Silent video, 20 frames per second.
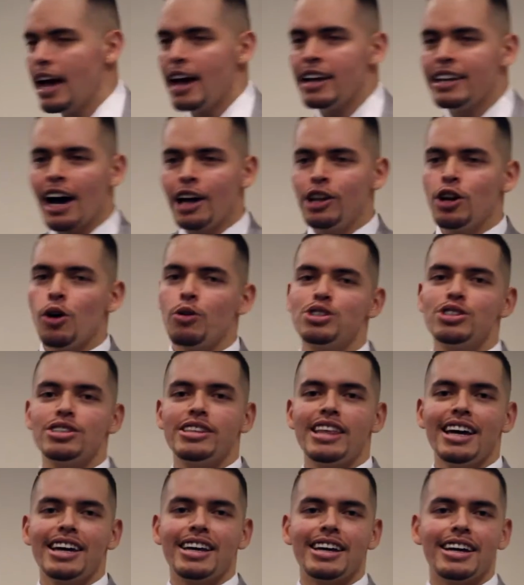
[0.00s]
Now I know what you're
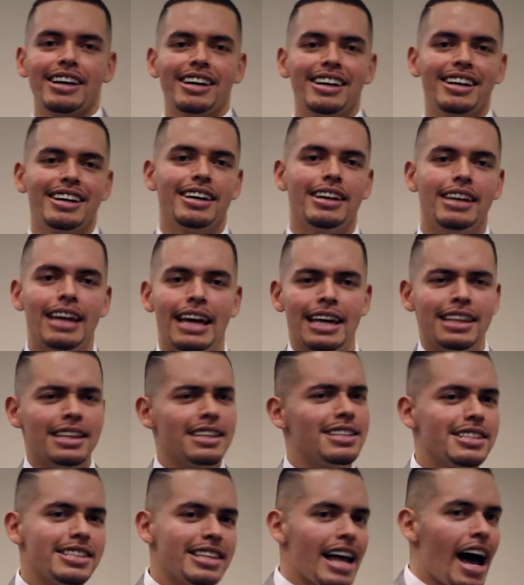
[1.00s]
thinking.
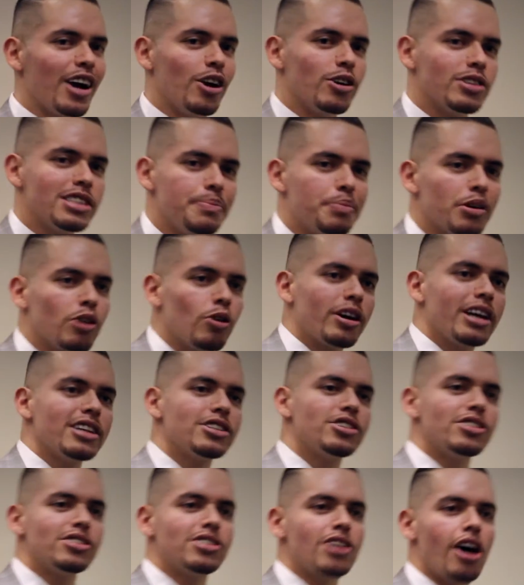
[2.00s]
This is not your typical
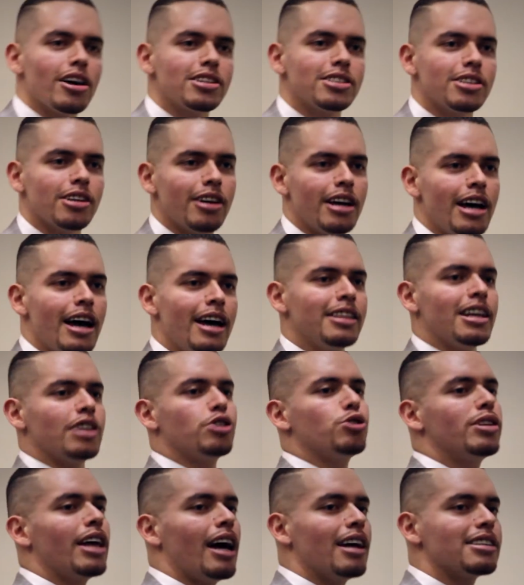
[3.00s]
kitchen salsa that
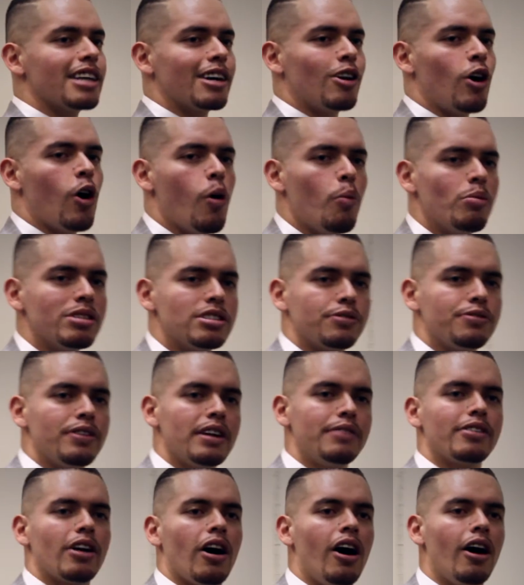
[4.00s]
you dance at home with your
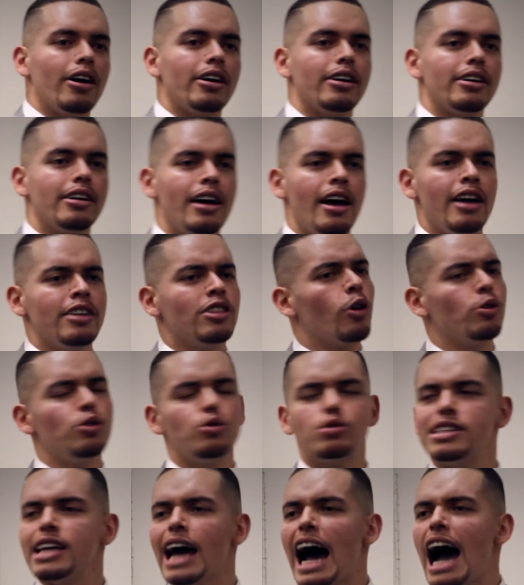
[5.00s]
favorite aunt. No, you
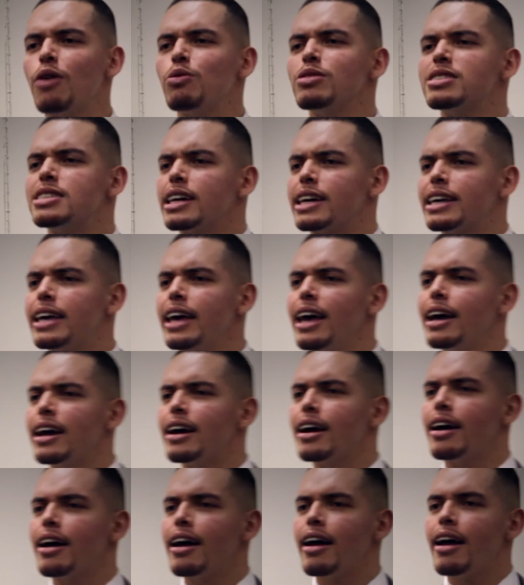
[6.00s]
see, I was the king
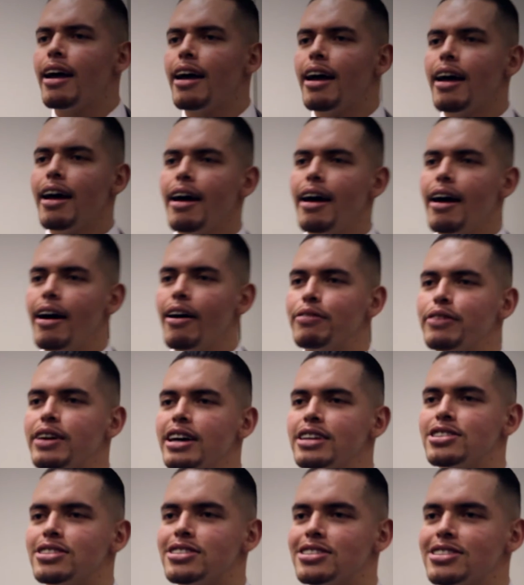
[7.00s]
of
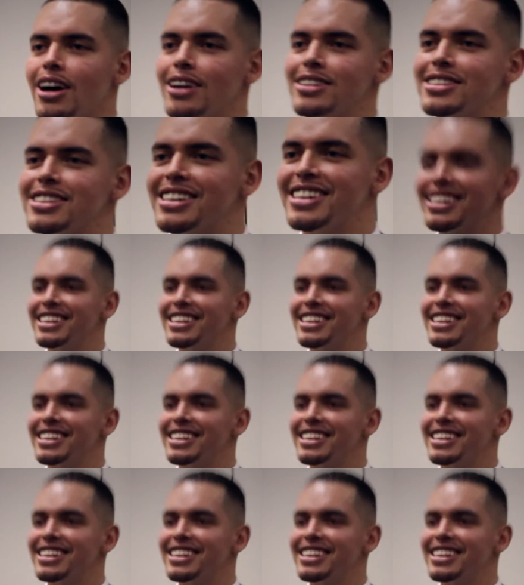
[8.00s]
kitchen salsa.